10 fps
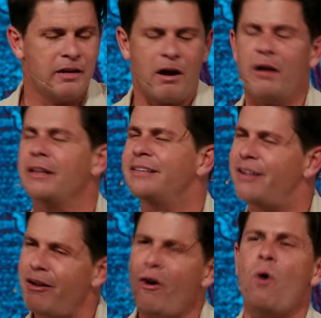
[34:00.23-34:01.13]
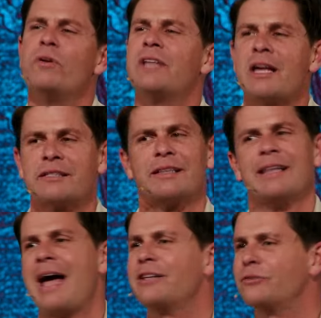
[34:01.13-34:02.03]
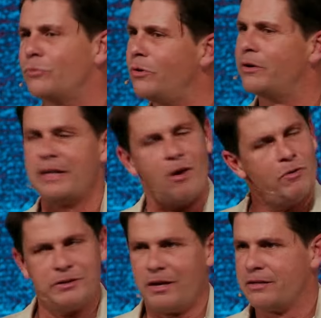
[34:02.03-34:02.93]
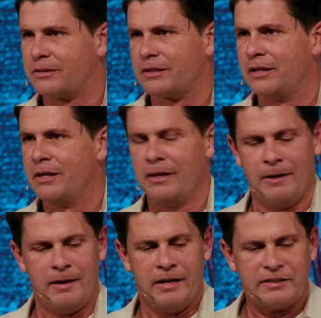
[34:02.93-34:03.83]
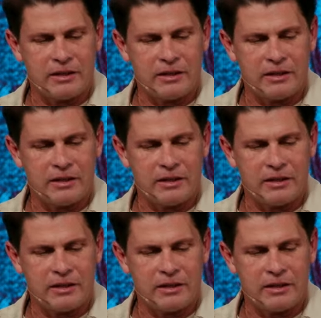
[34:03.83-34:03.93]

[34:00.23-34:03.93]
God always has the last word. He always does. He said,